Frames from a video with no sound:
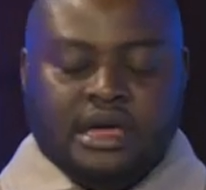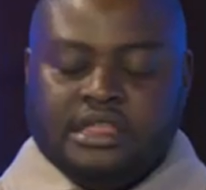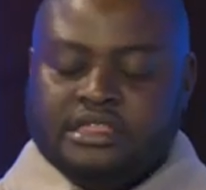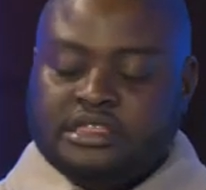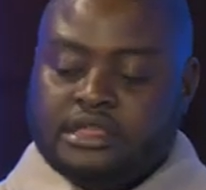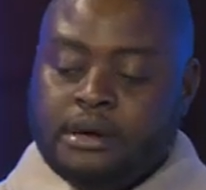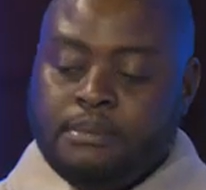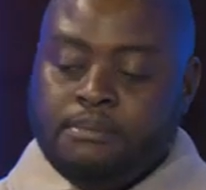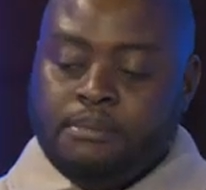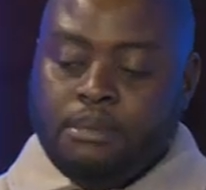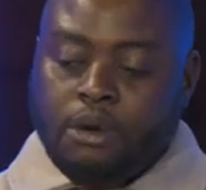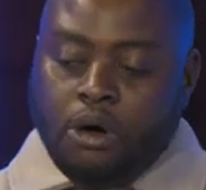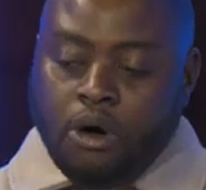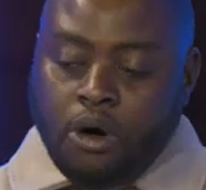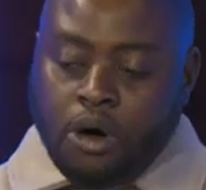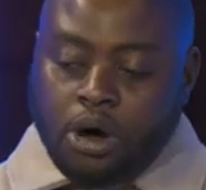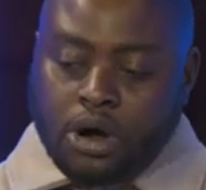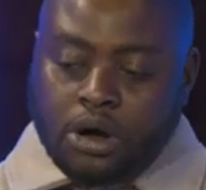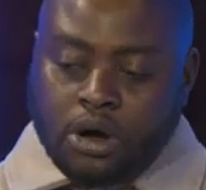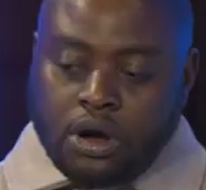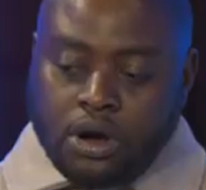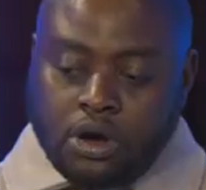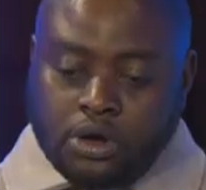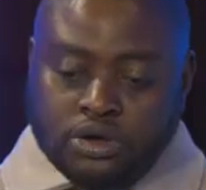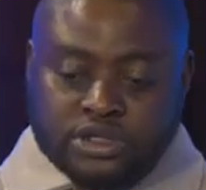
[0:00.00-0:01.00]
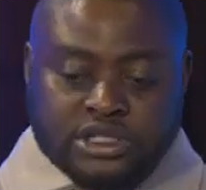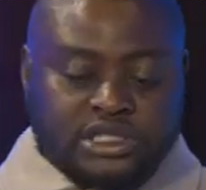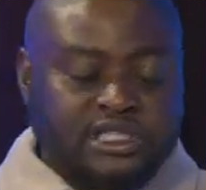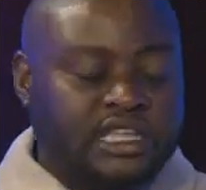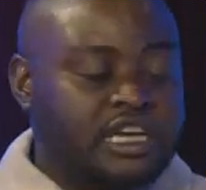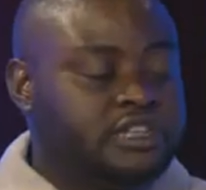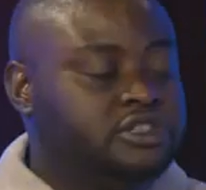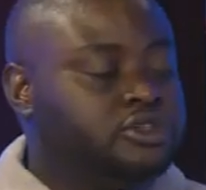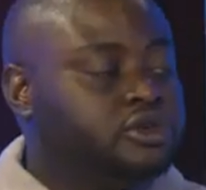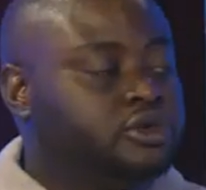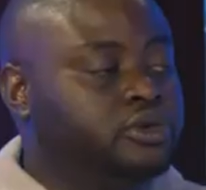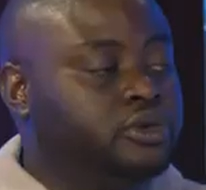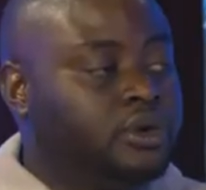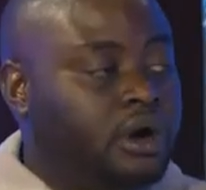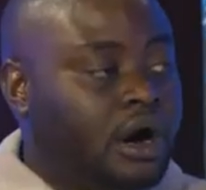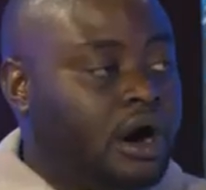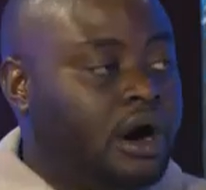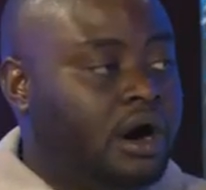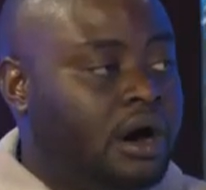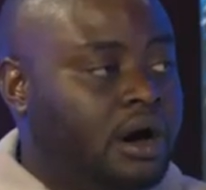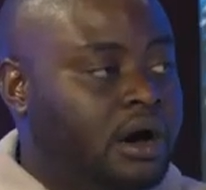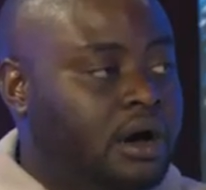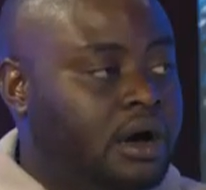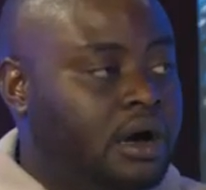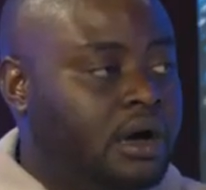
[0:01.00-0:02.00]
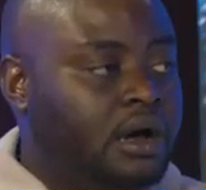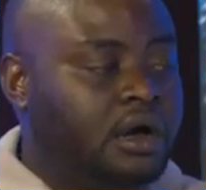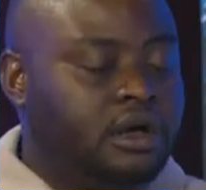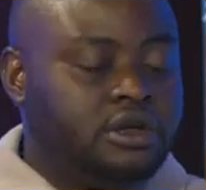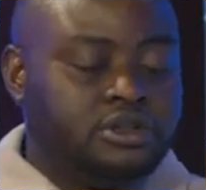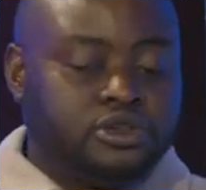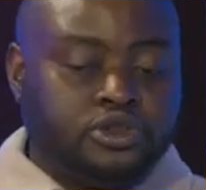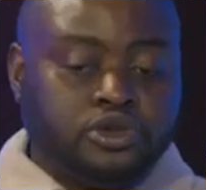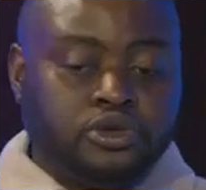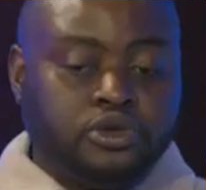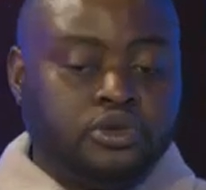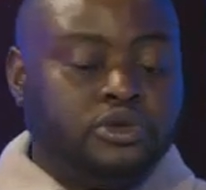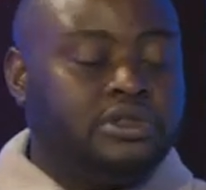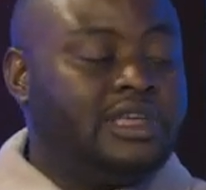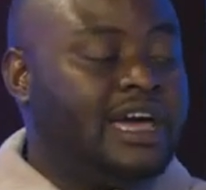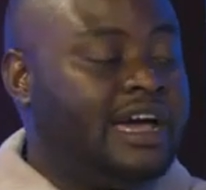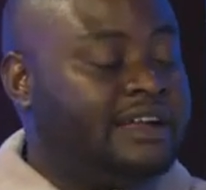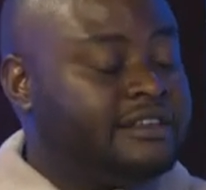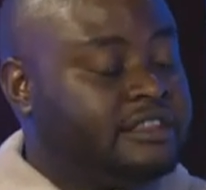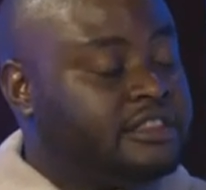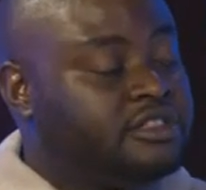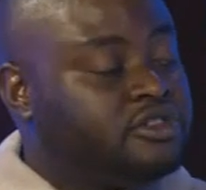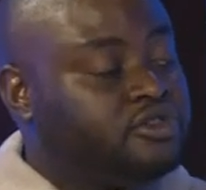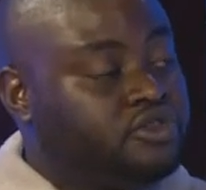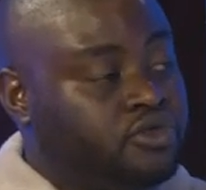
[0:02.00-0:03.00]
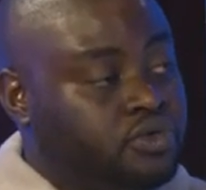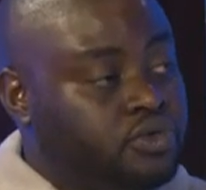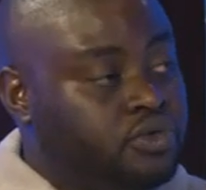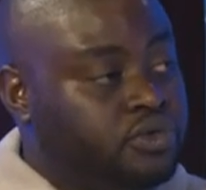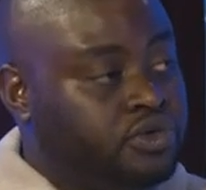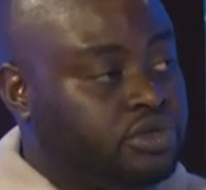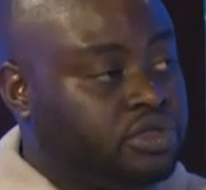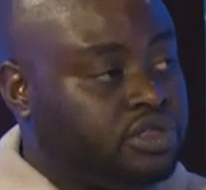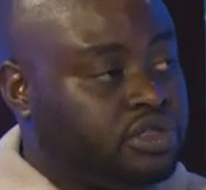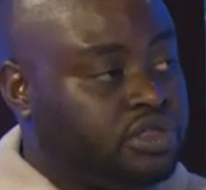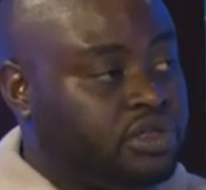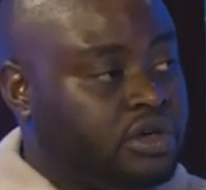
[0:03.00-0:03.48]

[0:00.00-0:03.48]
The more close that you are to that truth,